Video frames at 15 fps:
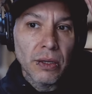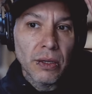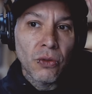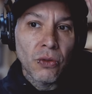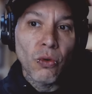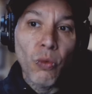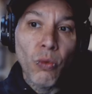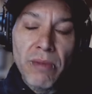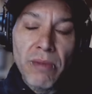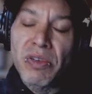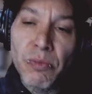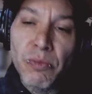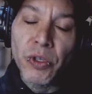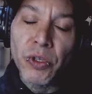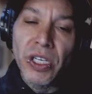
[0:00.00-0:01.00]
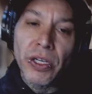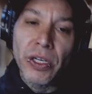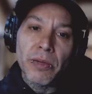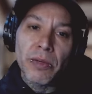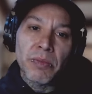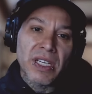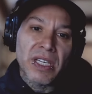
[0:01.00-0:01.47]
the way people hear
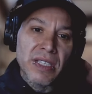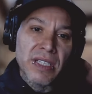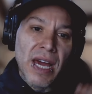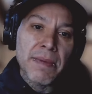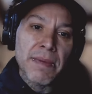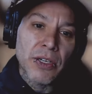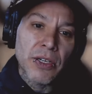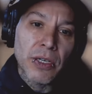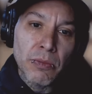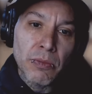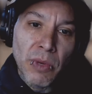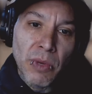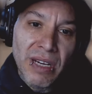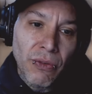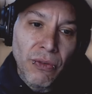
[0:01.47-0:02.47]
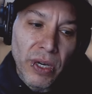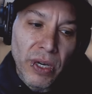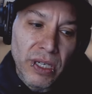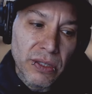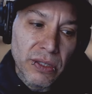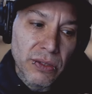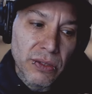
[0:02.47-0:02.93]
it because I'm hearing my
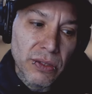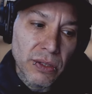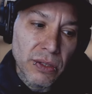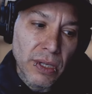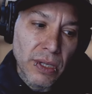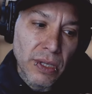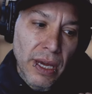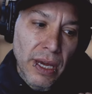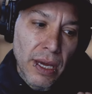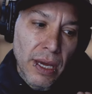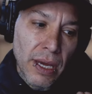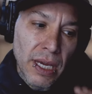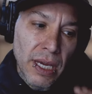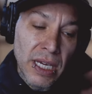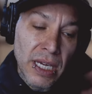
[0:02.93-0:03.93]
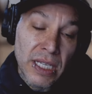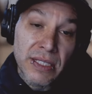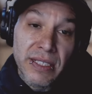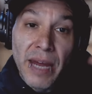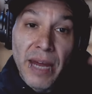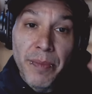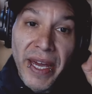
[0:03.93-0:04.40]
voice
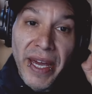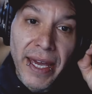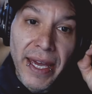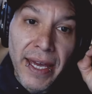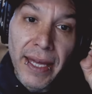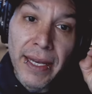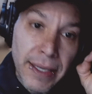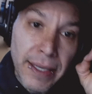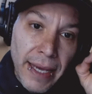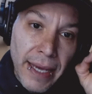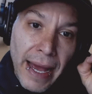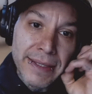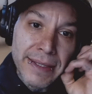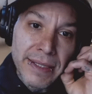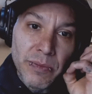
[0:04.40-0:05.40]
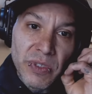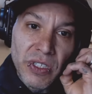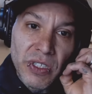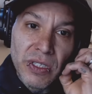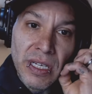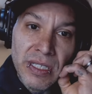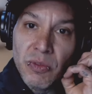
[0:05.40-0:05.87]
inside my head as I'm
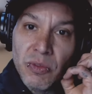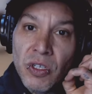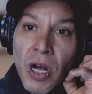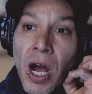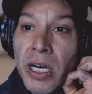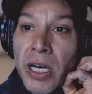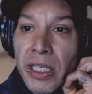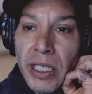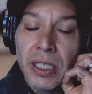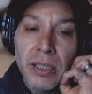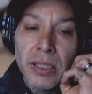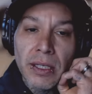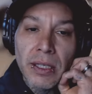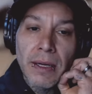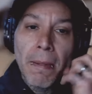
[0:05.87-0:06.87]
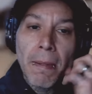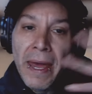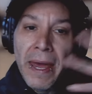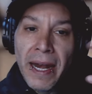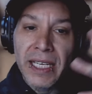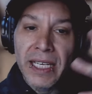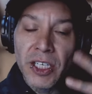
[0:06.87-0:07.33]
as I'm talking
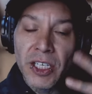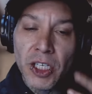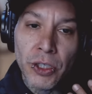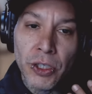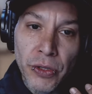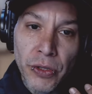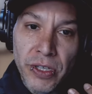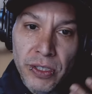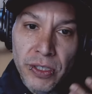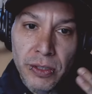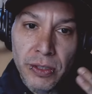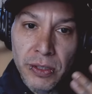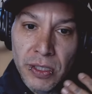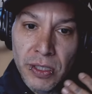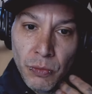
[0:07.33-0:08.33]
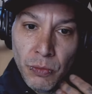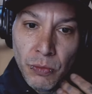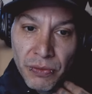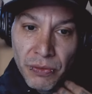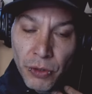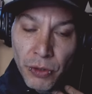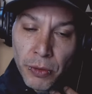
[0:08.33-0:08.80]
and I can hear this this
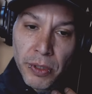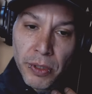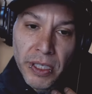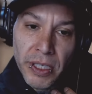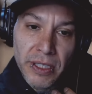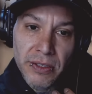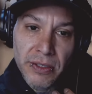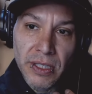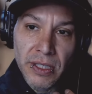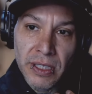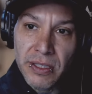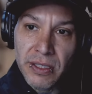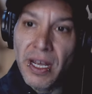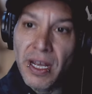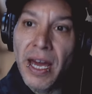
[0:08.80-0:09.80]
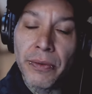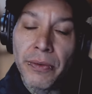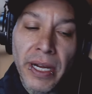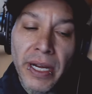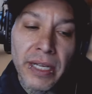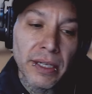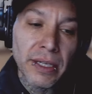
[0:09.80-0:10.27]
reverberance inside,
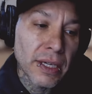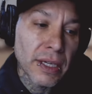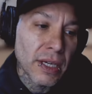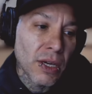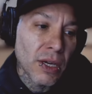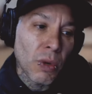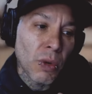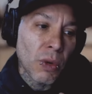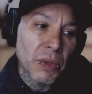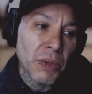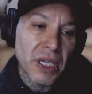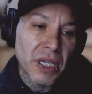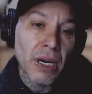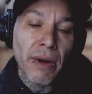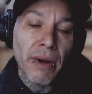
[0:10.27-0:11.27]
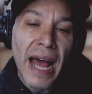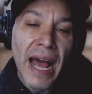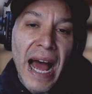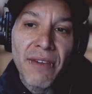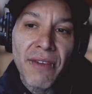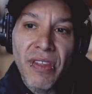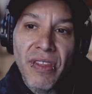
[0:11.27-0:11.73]
right? Well, when you don't
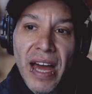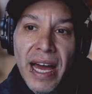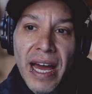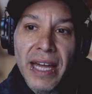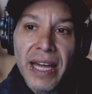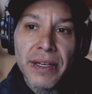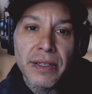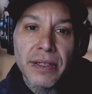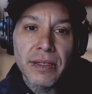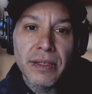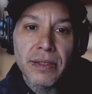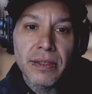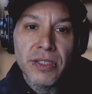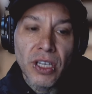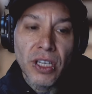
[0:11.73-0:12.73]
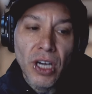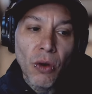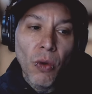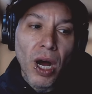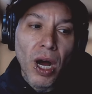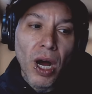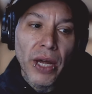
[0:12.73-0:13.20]
have that to go
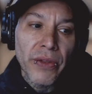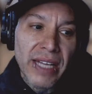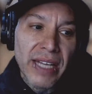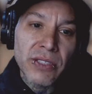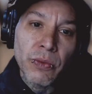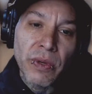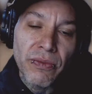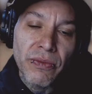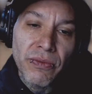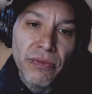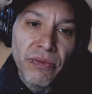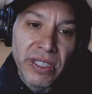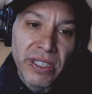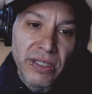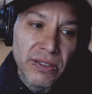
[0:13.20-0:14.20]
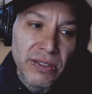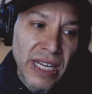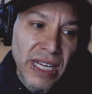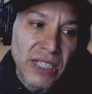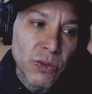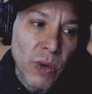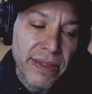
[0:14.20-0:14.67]
on, that's when things
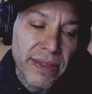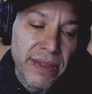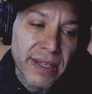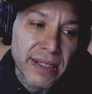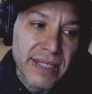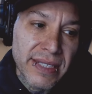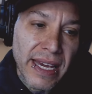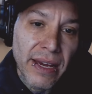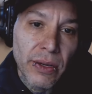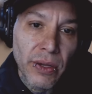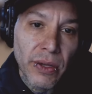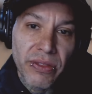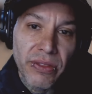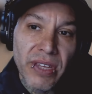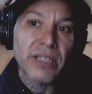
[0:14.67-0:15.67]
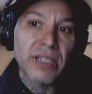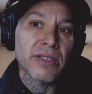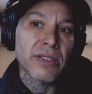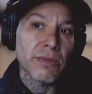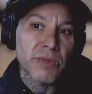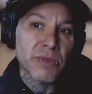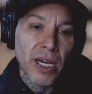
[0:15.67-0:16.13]
that's why things sound thin
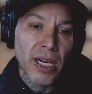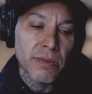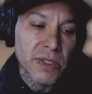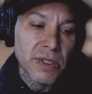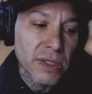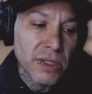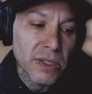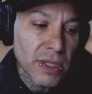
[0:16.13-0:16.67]
sometimes.